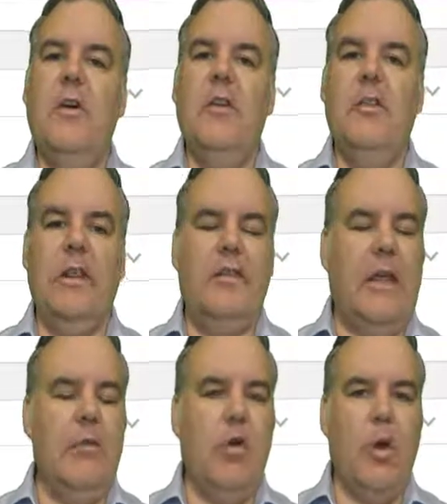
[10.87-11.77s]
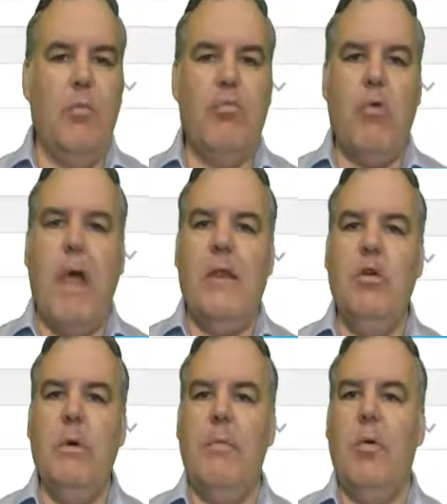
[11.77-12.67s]
So let's say you've got a brand
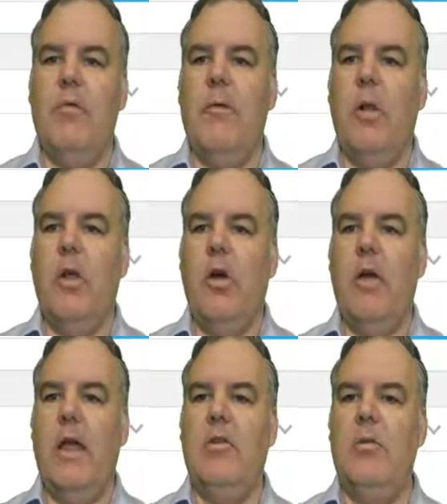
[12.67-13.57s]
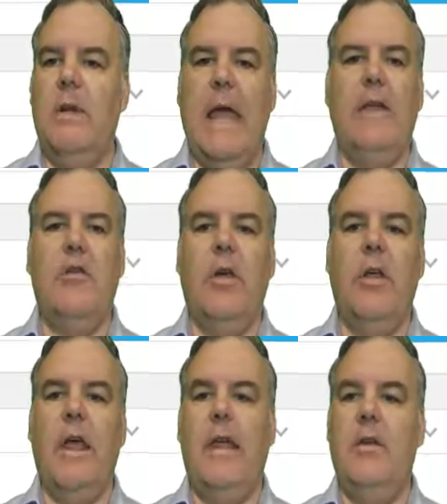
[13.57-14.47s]
new ePortfolio and you land on
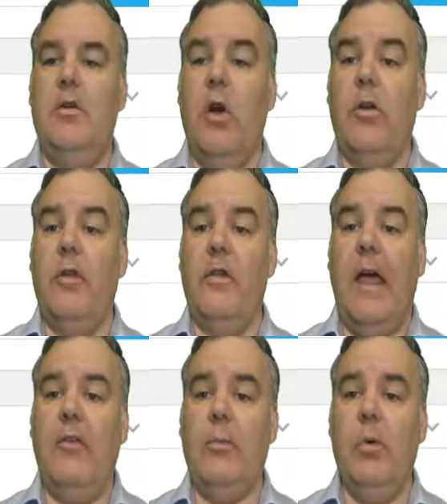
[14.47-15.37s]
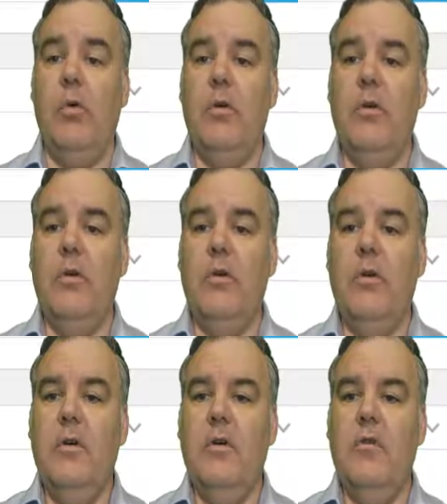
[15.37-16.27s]
it and you go to the dashboard.
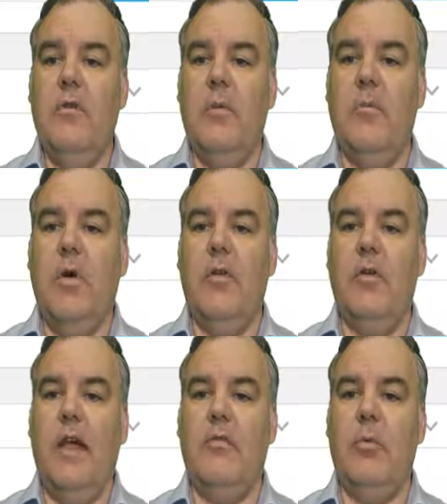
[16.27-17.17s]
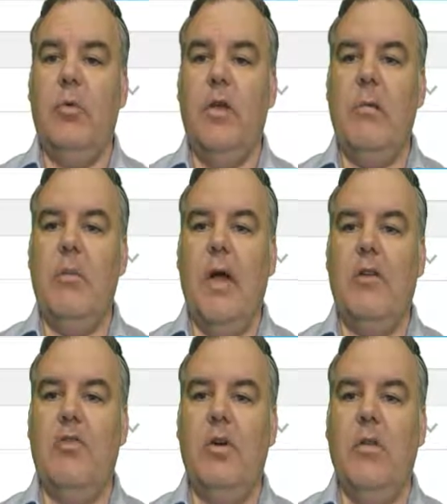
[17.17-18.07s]
So I'm on the dashboard here, I'm not
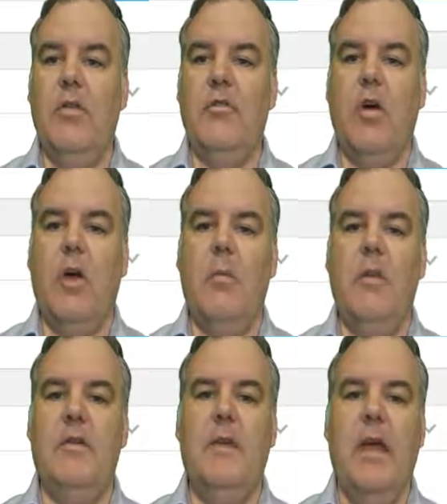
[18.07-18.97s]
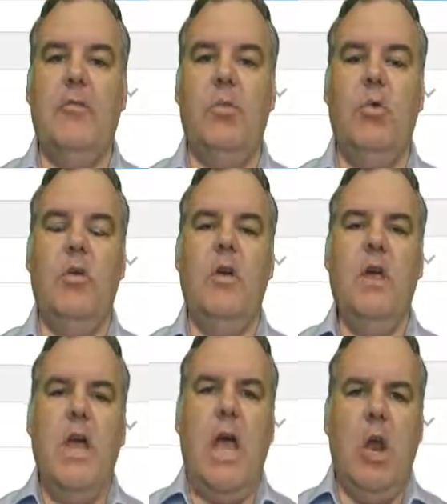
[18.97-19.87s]
actually on the site, I'm on the dashboard,
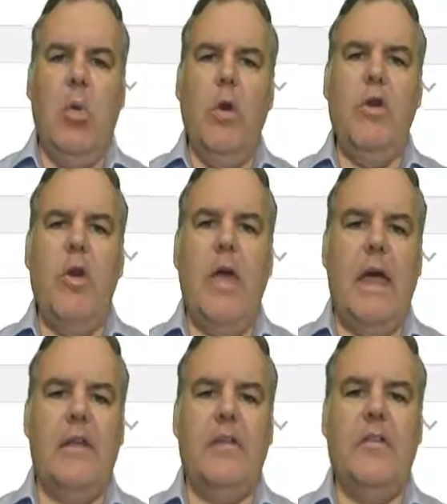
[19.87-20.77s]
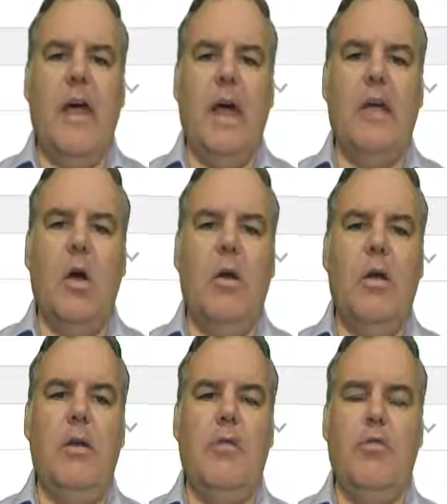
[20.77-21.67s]
and I want to know how to start
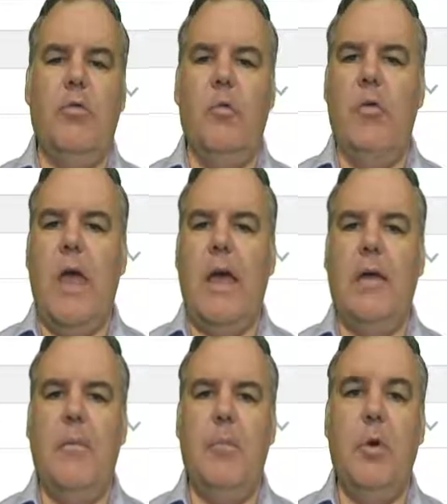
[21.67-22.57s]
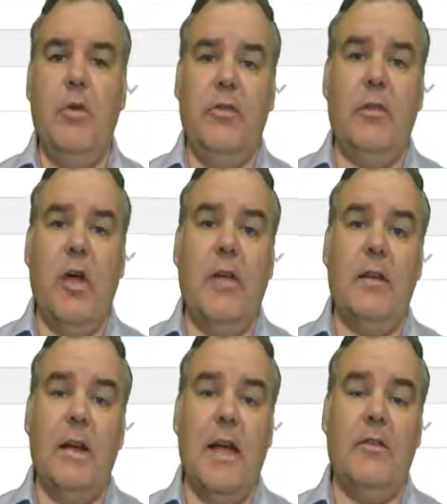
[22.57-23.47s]
going through how to personalize
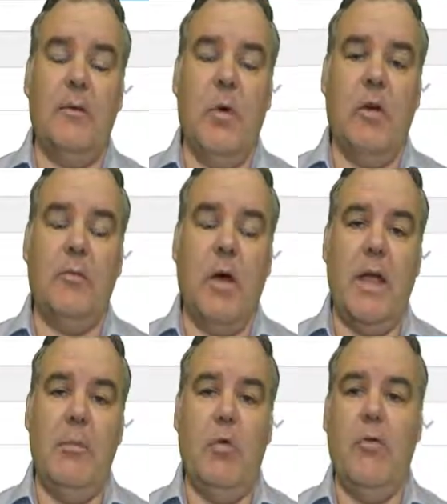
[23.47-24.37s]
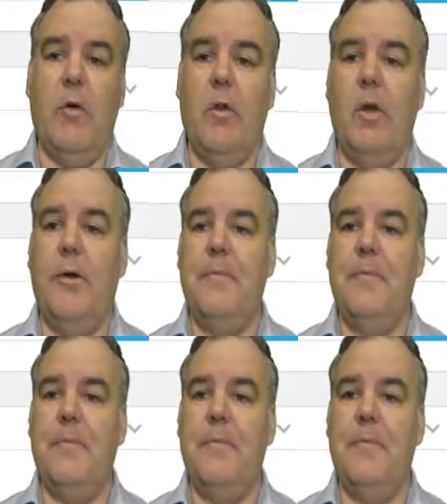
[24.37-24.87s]
and customize my ePortfolio.